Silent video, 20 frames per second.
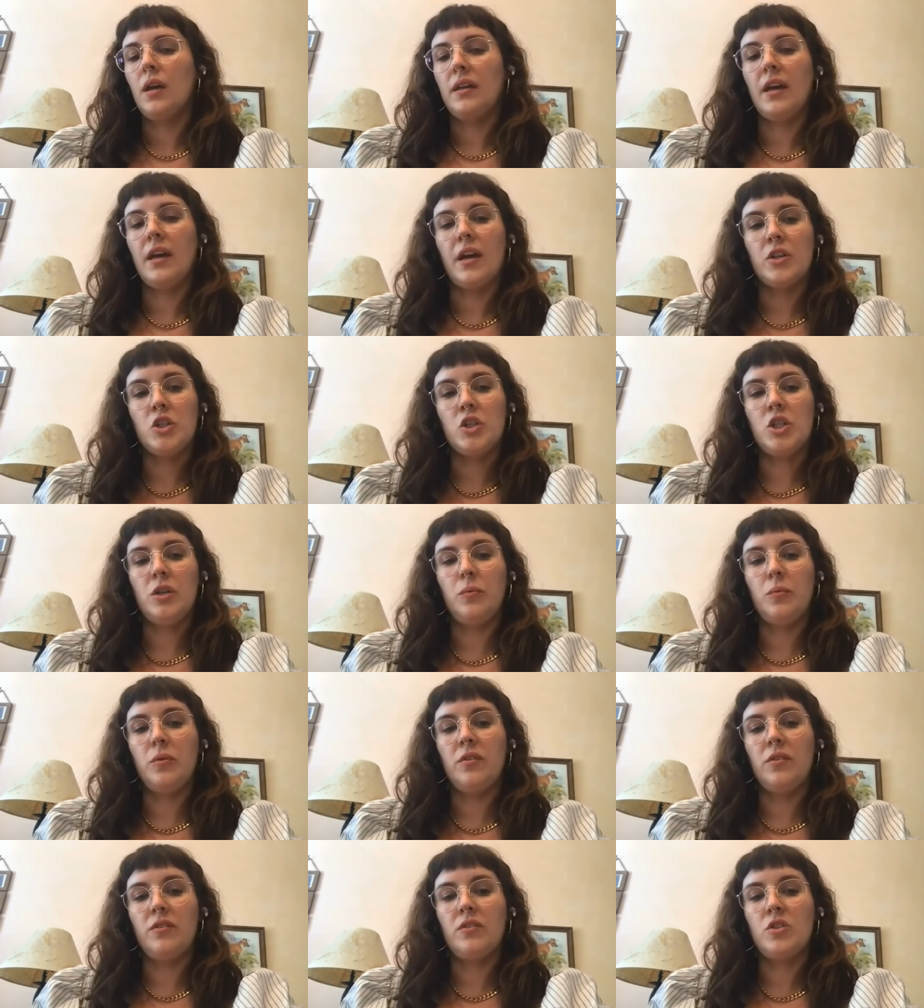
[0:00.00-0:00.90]
yeah,
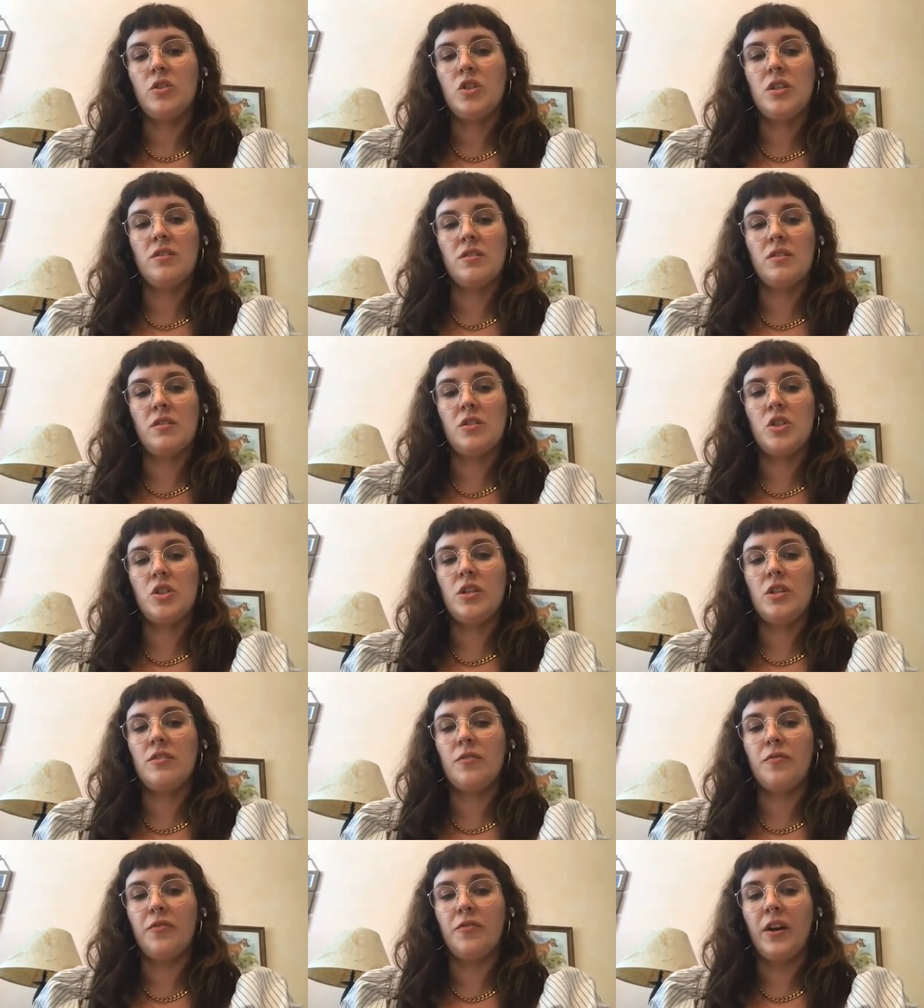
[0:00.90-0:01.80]

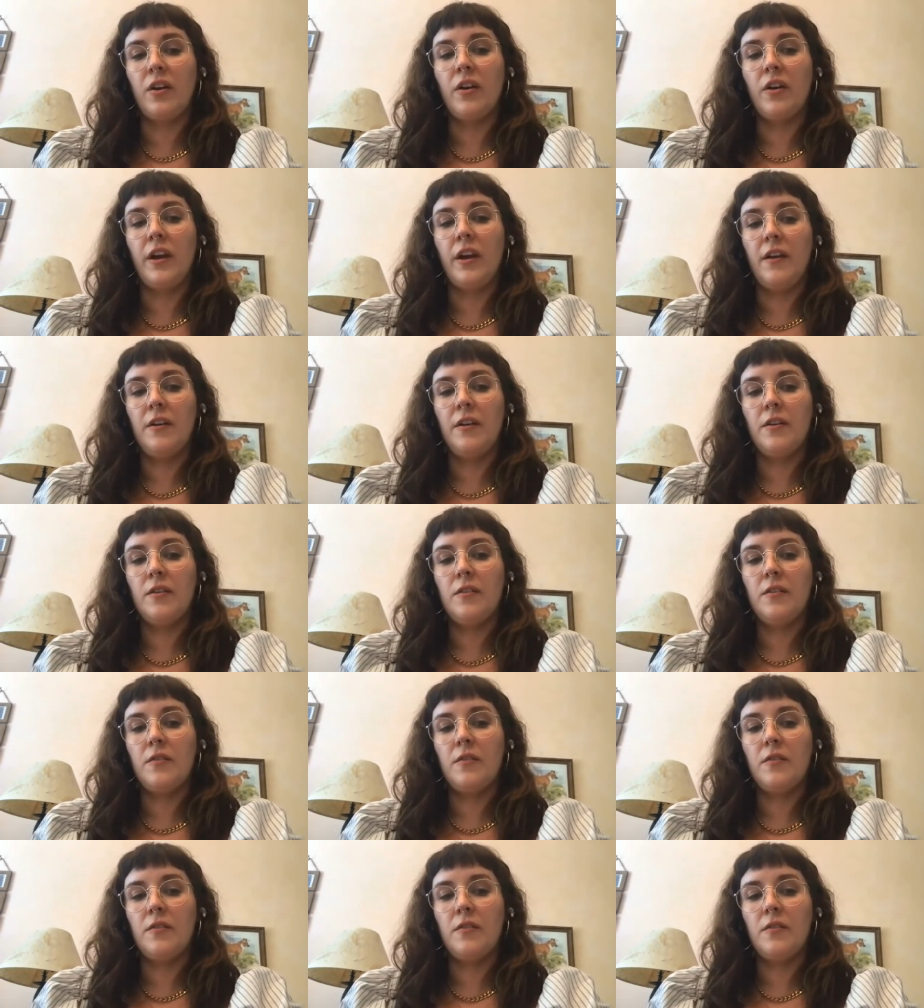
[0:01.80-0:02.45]
she's a very,